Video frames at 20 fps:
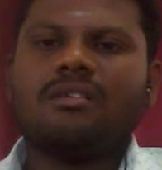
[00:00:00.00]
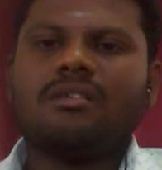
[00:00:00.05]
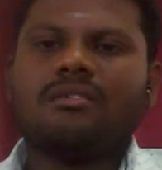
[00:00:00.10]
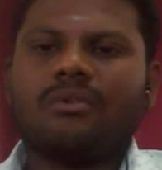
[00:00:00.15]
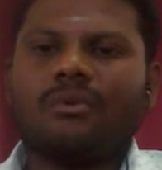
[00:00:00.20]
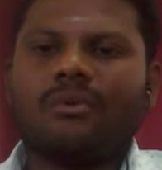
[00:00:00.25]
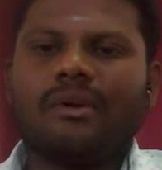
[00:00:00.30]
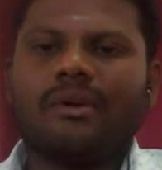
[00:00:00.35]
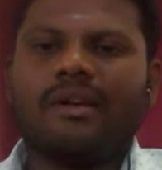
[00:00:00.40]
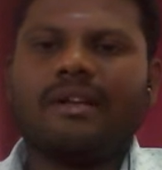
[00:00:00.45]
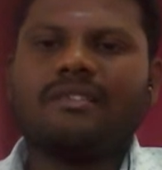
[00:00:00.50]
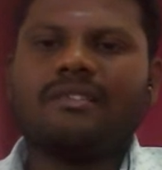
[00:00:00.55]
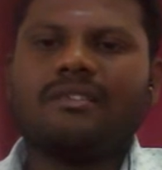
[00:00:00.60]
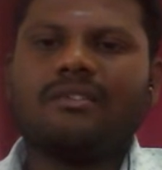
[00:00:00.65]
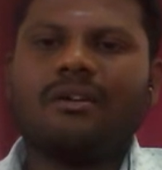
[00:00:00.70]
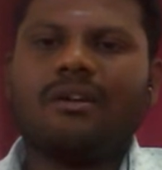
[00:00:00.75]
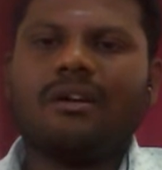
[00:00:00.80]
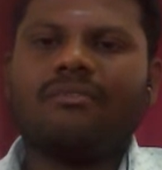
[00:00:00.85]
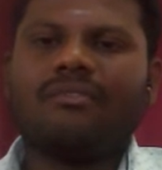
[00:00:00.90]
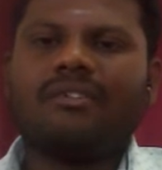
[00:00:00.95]

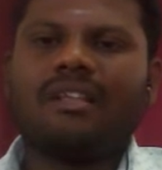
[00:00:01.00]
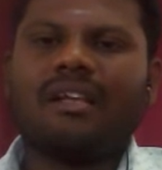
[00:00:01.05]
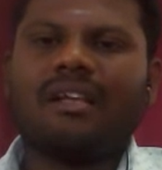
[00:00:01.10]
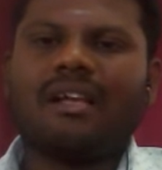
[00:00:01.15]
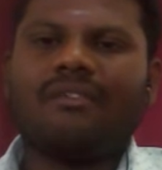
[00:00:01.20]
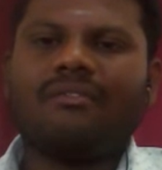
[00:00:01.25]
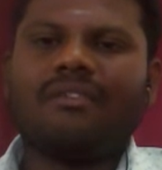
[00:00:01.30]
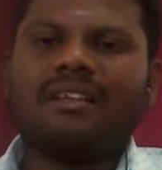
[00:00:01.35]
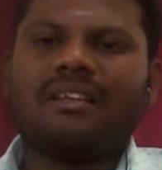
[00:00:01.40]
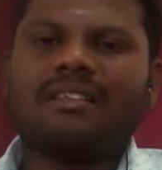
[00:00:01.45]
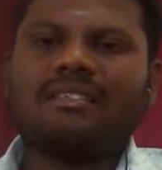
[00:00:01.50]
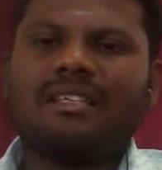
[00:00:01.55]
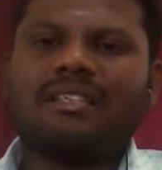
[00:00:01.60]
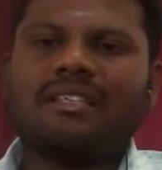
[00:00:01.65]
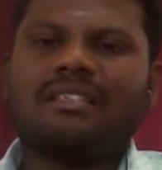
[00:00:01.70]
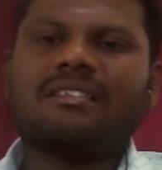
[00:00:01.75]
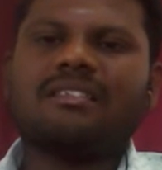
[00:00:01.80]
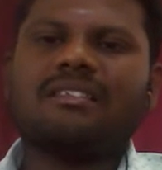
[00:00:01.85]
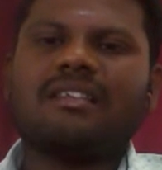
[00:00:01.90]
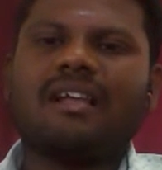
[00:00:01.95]
8085 they are having a
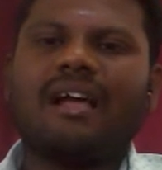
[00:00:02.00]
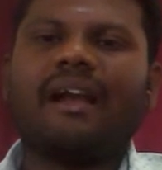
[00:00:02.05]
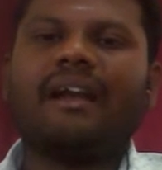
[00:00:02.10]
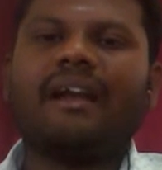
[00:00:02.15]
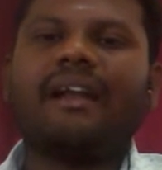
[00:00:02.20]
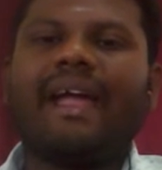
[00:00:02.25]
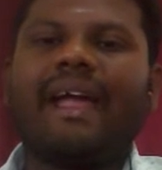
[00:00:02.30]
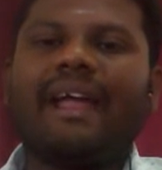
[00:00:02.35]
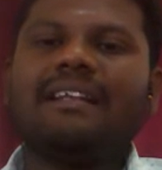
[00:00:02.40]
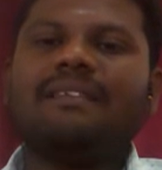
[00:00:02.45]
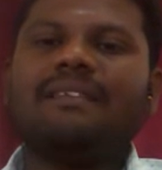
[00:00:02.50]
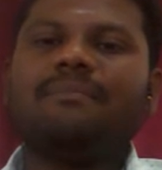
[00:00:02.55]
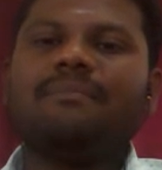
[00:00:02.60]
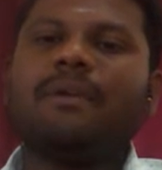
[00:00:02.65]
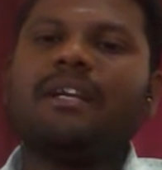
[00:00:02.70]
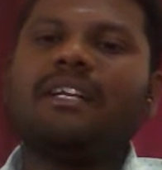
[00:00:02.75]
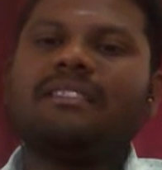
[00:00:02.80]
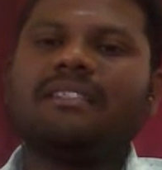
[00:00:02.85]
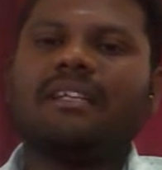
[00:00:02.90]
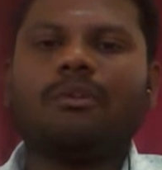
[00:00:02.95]
6 and 8-bit
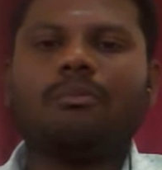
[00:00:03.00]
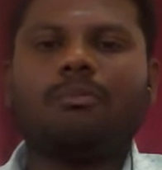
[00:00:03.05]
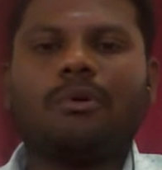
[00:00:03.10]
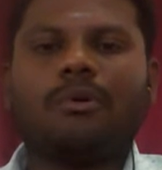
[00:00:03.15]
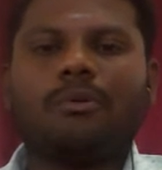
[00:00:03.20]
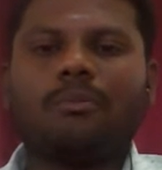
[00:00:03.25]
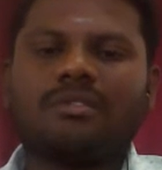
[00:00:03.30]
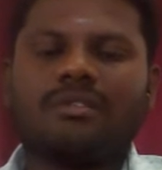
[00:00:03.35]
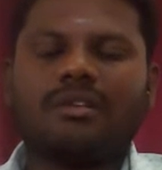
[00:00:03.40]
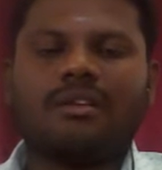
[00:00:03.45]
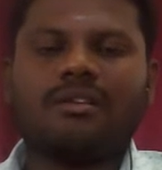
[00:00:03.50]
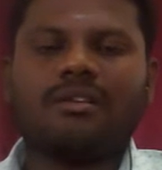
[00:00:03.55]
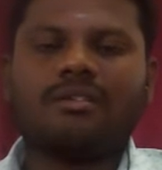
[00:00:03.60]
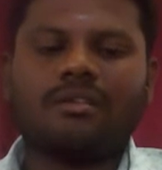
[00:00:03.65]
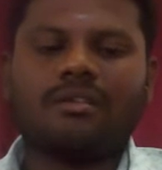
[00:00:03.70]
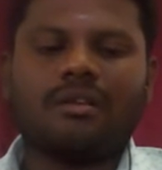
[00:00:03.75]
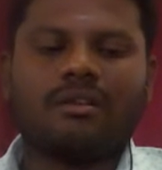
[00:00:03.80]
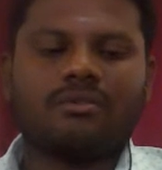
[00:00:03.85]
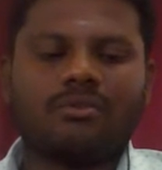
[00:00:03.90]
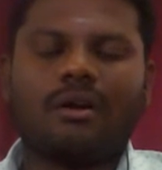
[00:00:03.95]
general purpose register.
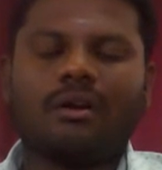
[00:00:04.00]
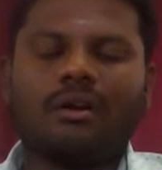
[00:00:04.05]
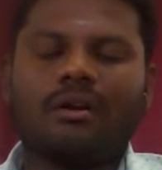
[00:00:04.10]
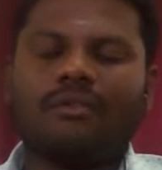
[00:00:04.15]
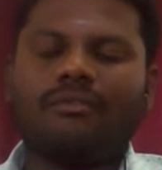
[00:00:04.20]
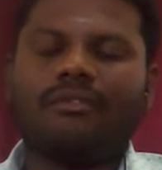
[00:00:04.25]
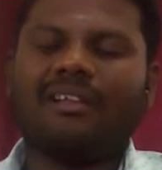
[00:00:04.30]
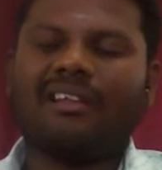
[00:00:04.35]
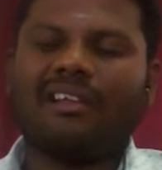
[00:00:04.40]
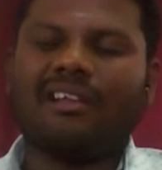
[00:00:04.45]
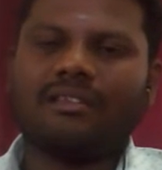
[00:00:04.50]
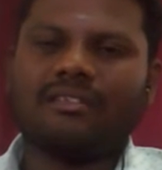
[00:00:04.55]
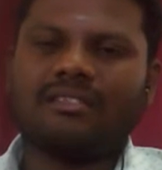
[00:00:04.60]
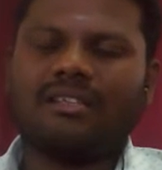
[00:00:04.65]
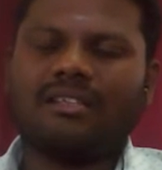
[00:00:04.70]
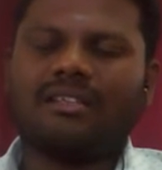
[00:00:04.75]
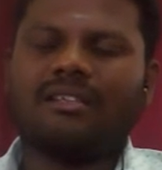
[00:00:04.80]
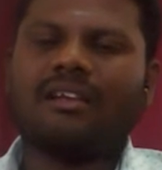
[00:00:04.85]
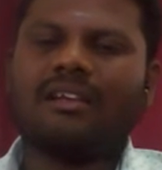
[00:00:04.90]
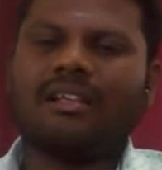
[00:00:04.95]
So already we can see
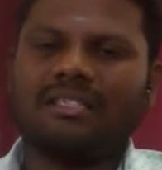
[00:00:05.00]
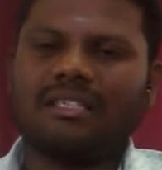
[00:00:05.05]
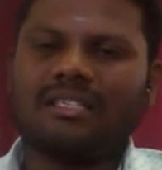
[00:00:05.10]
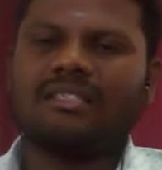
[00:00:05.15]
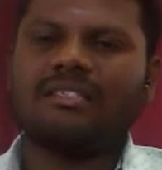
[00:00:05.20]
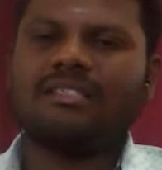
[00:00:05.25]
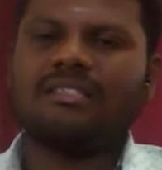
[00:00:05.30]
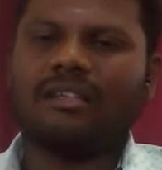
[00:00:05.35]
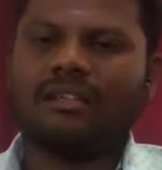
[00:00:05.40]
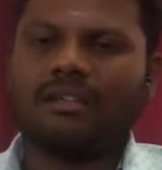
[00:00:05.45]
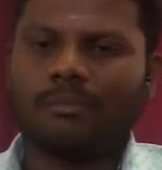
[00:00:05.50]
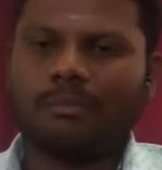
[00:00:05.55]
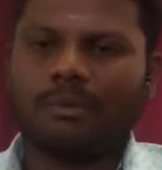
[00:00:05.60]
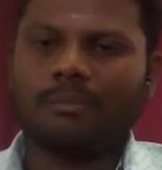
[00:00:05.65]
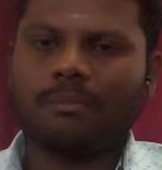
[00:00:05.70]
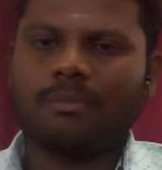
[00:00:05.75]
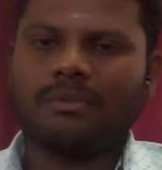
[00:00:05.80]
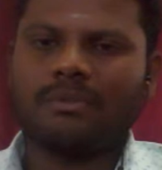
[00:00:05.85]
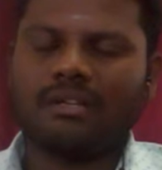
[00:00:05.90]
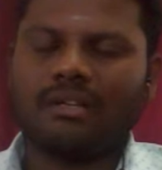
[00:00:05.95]
that a 6 general purpose
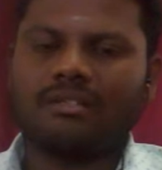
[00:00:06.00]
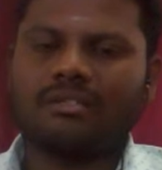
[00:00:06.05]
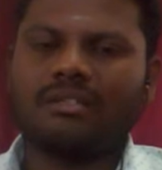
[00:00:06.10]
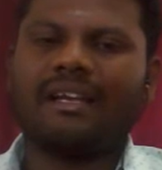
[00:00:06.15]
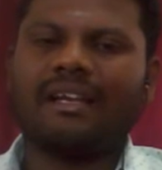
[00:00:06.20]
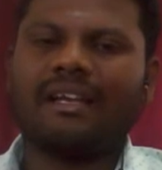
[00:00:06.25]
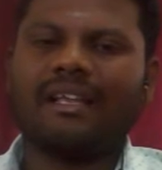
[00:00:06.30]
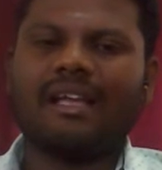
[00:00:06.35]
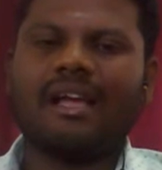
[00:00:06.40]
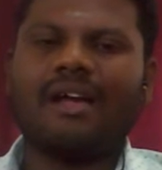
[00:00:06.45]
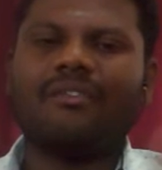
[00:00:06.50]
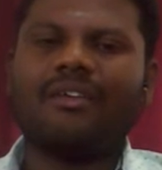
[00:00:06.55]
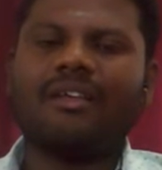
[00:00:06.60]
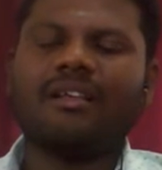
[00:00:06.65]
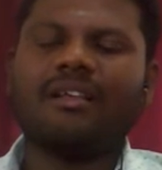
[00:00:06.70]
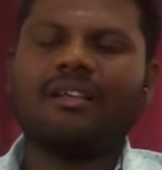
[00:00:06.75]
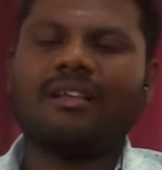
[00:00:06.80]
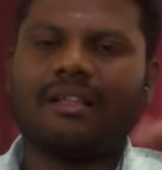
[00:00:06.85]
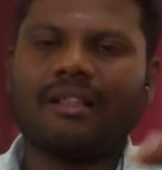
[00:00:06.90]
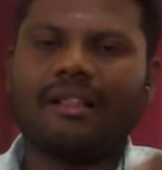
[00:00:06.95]
register, it having
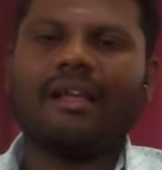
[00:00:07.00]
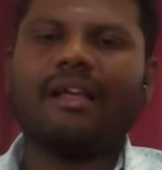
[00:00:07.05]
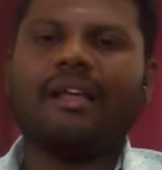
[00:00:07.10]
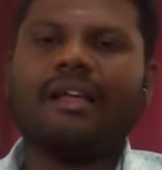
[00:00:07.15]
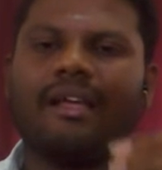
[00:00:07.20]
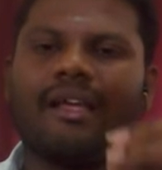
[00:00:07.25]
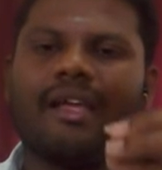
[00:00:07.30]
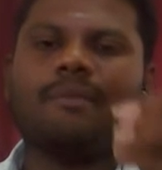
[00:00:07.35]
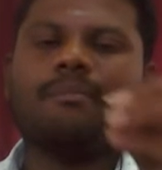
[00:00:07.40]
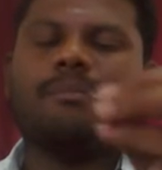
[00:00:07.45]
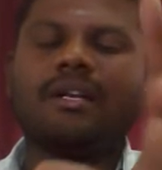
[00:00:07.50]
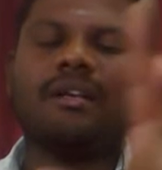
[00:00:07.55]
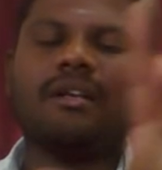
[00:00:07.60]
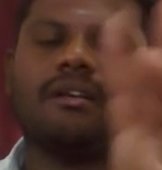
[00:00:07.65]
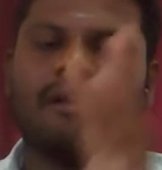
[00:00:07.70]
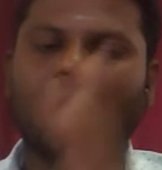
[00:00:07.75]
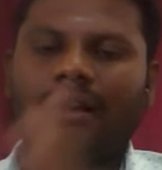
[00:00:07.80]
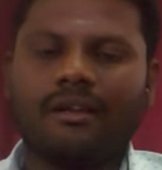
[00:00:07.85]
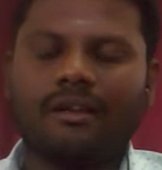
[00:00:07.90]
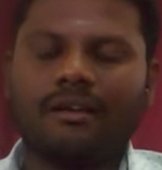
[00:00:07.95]
the 8-bit
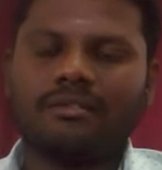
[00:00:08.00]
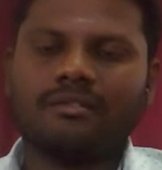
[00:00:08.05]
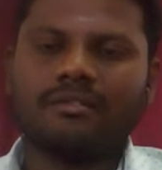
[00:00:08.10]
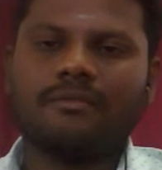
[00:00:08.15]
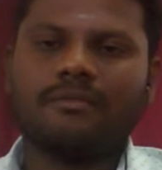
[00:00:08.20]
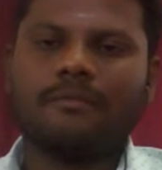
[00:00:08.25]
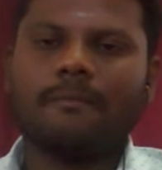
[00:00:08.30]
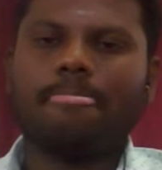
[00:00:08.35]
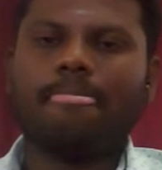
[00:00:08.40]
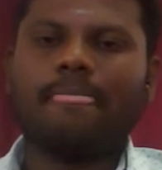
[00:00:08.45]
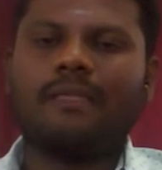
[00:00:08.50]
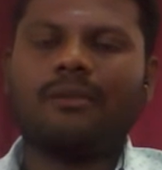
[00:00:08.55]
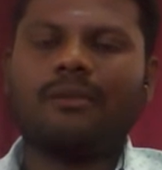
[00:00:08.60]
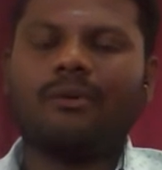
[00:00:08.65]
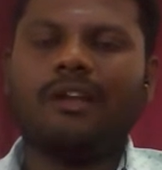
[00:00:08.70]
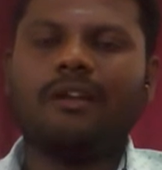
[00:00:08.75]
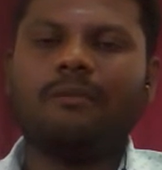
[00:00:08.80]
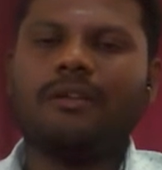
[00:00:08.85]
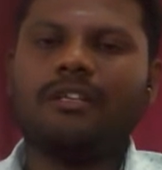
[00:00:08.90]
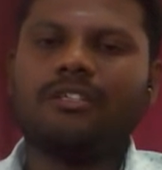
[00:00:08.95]
contents. So
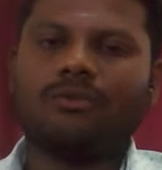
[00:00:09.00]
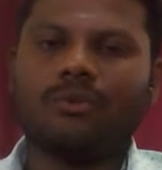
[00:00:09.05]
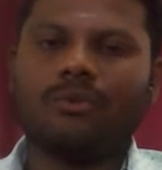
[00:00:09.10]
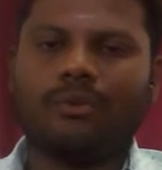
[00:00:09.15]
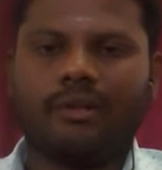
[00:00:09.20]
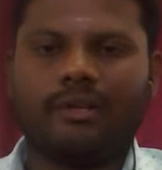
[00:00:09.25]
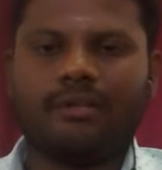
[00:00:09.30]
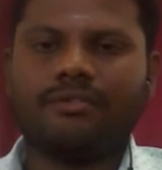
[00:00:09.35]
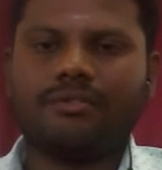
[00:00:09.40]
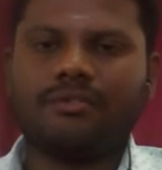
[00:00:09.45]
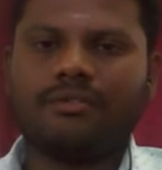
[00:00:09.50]
8-bit storage.